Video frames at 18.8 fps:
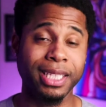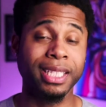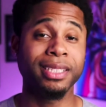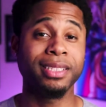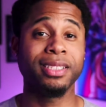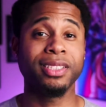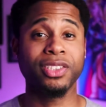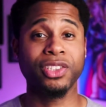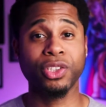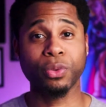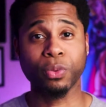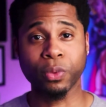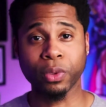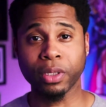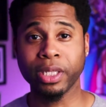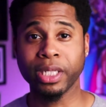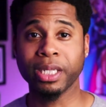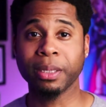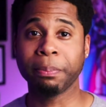lenses, you're
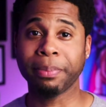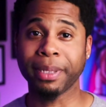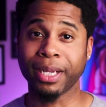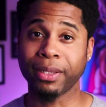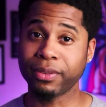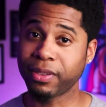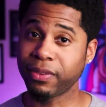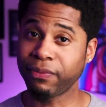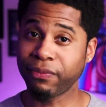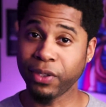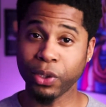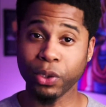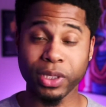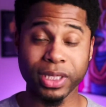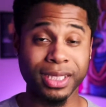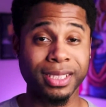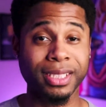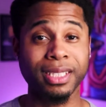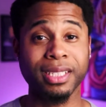worried about the
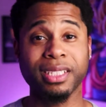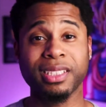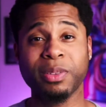focusing,